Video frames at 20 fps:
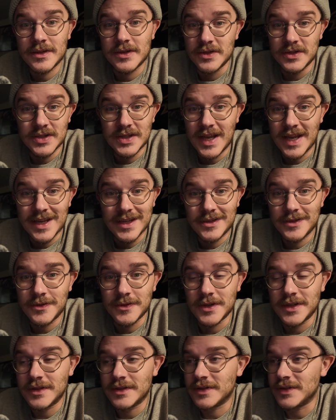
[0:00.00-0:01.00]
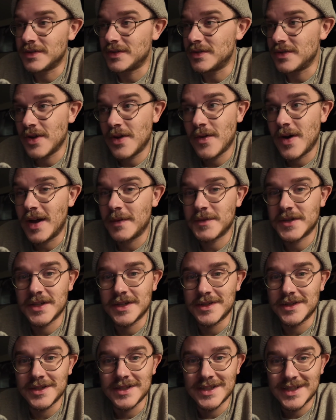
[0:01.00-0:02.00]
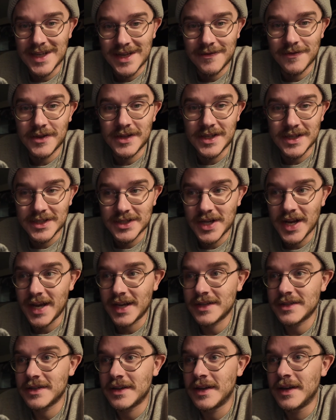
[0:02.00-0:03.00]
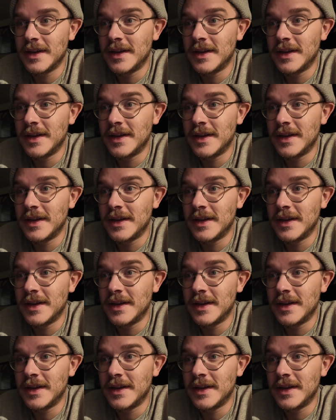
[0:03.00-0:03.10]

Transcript: You just can't do it. There's no option to safely eject.